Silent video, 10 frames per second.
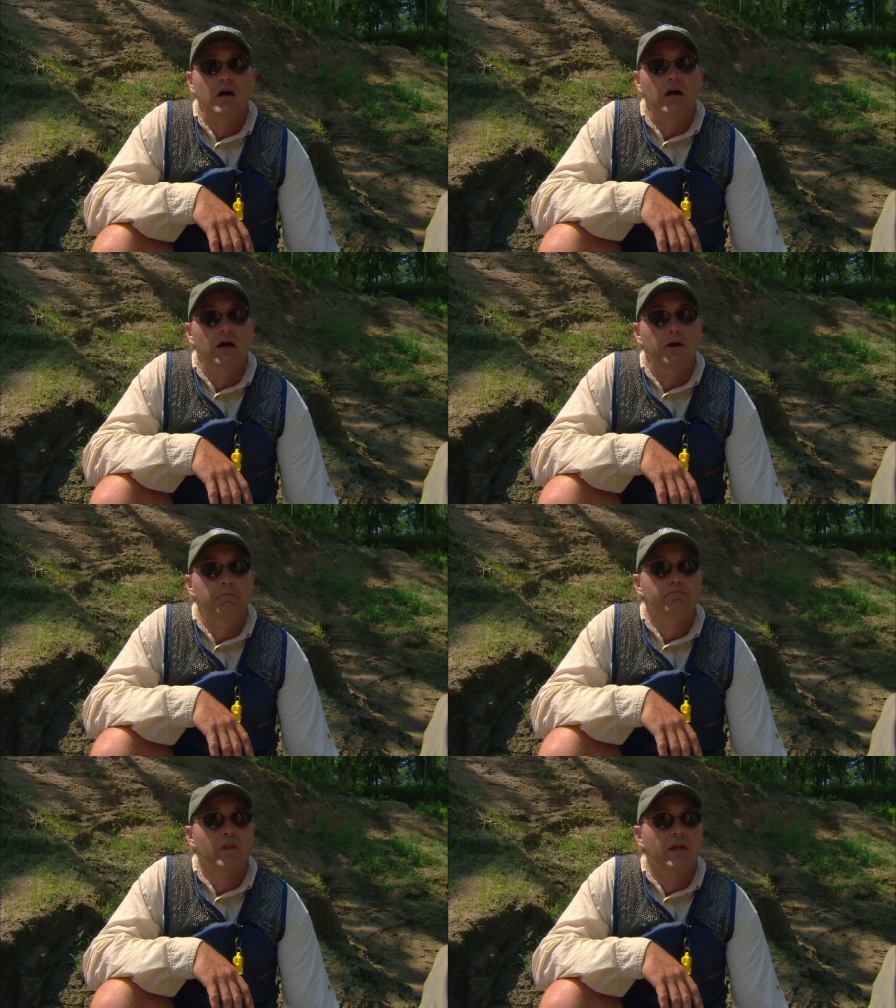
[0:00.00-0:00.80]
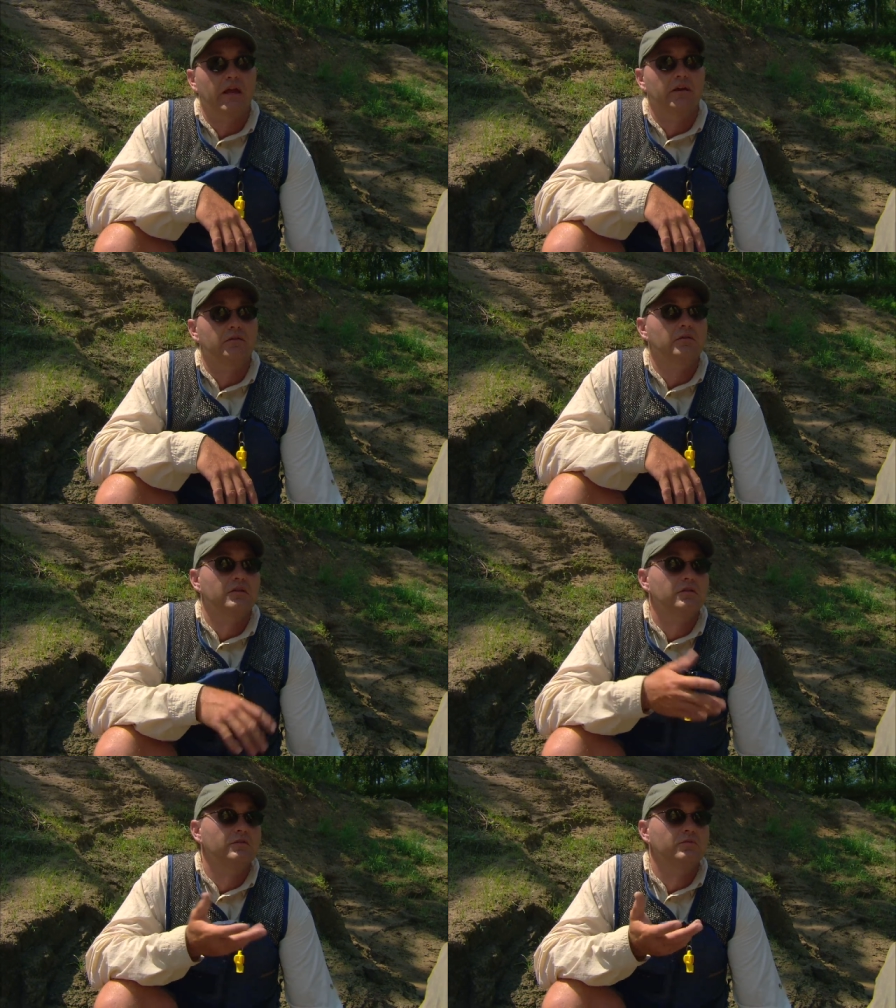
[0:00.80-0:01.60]
Um, and
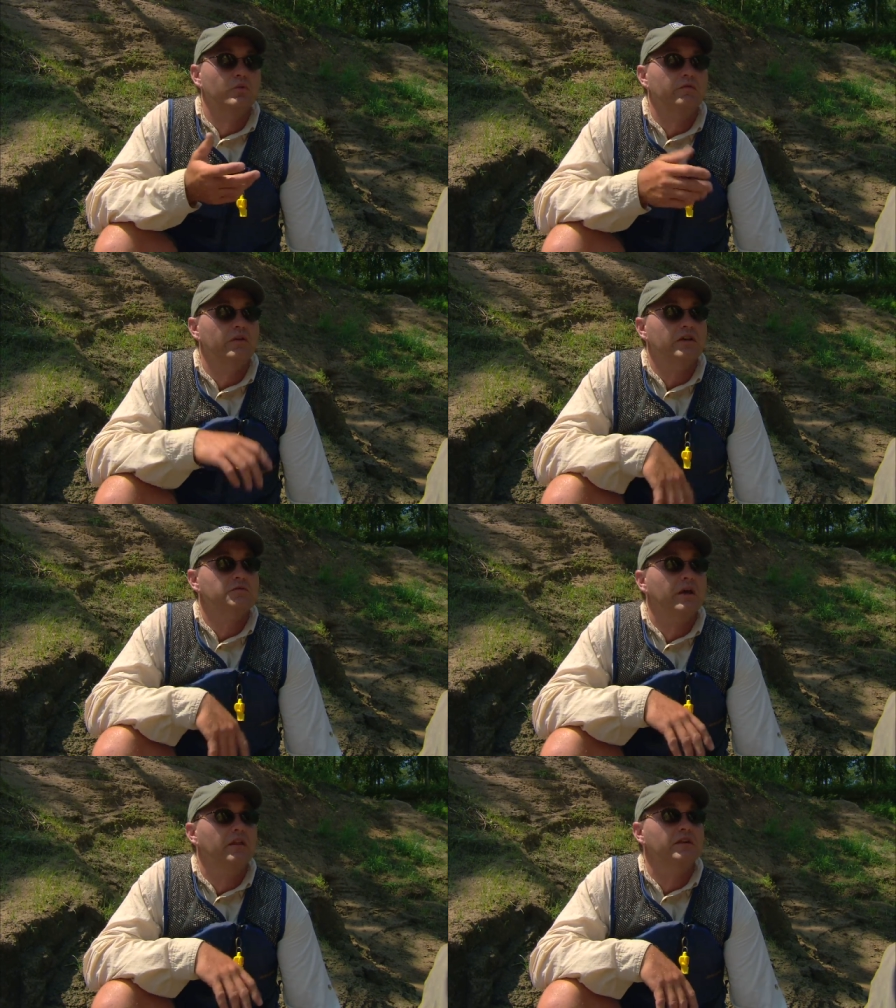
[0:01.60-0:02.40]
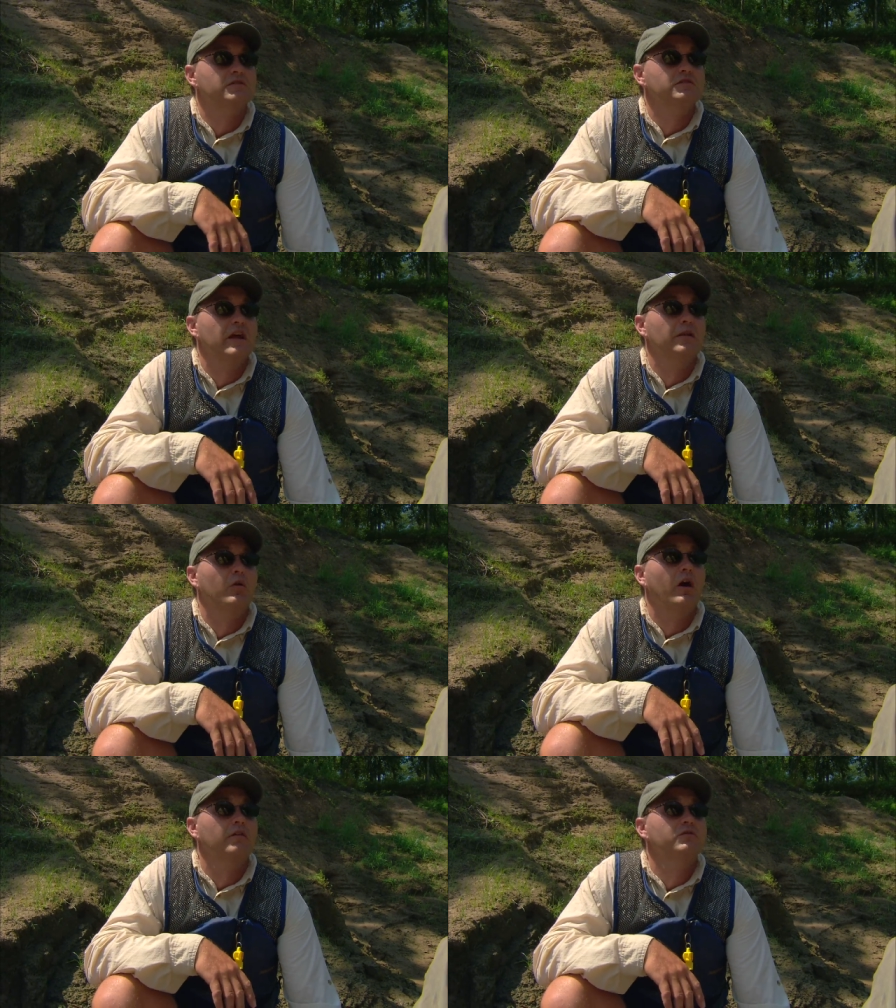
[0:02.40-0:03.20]
we've estimated that
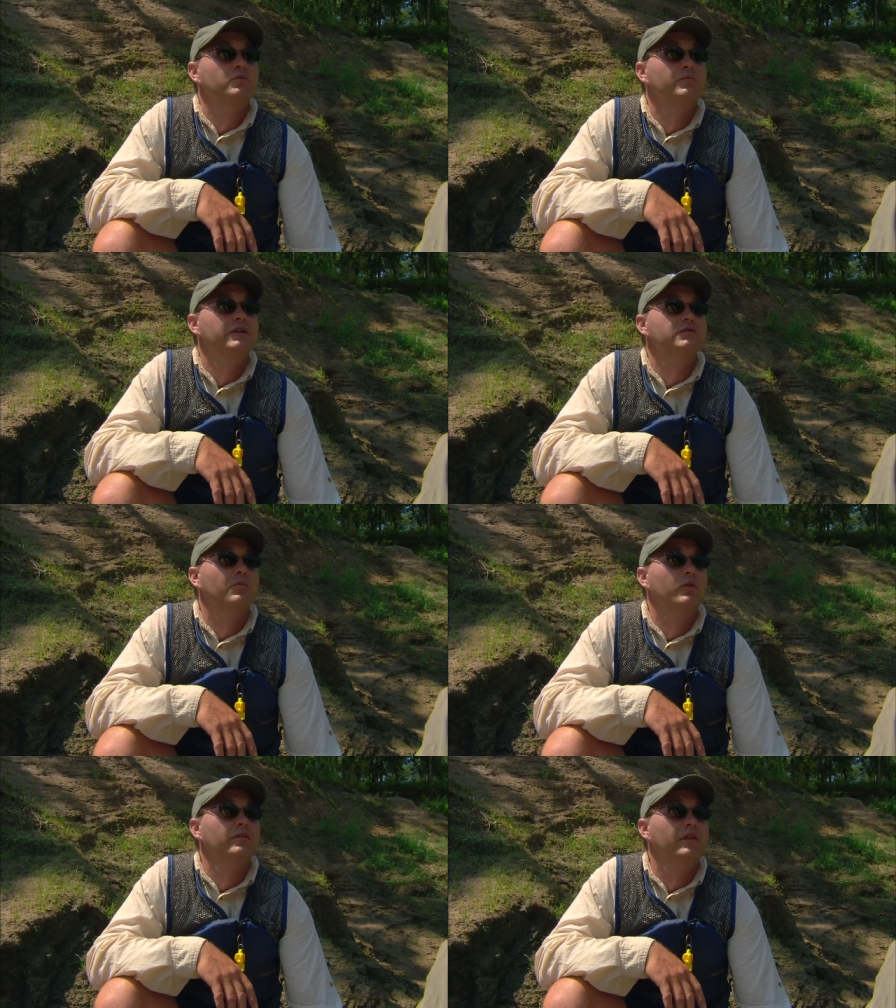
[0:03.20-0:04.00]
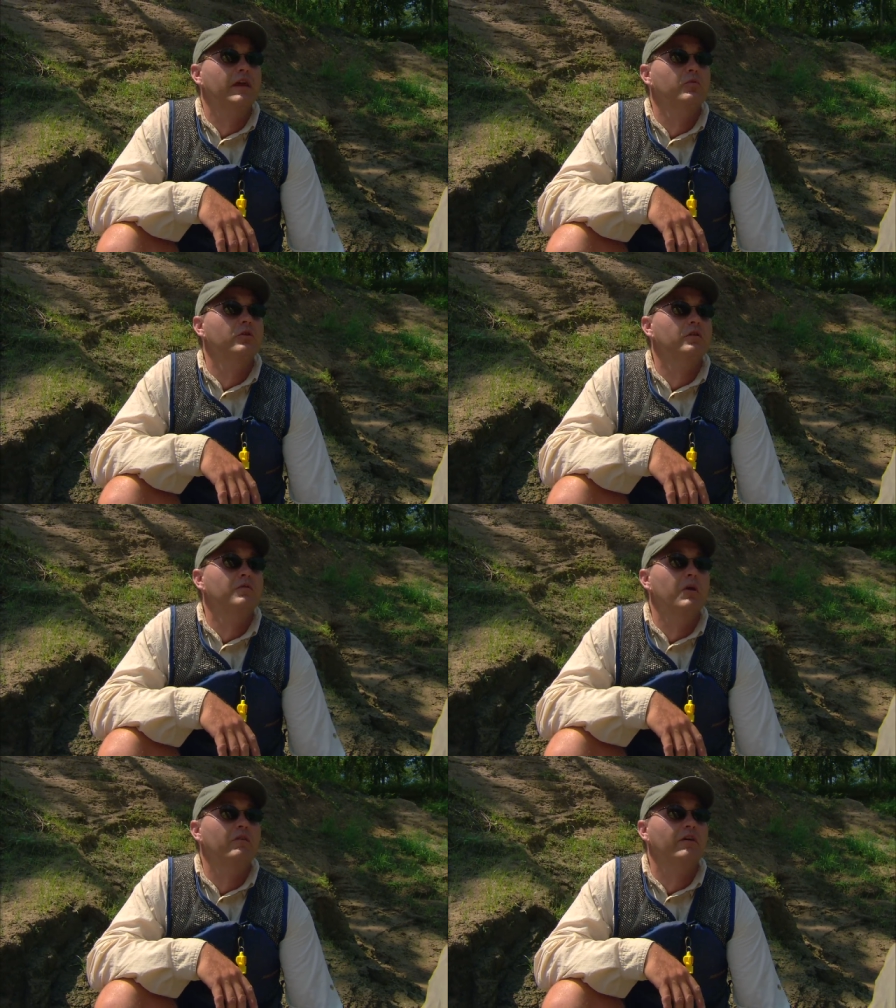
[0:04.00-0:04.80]
sustainable harvest would be somewhere in the neighborhood of
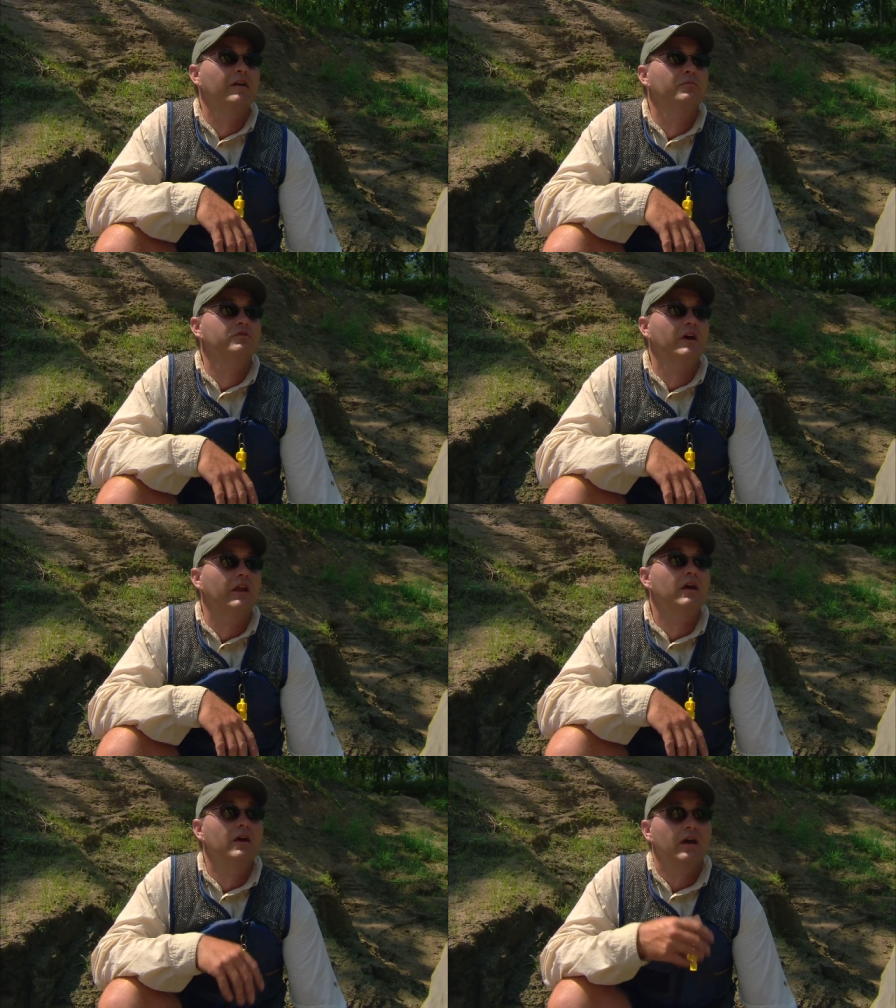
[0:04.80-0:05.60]
about 5%.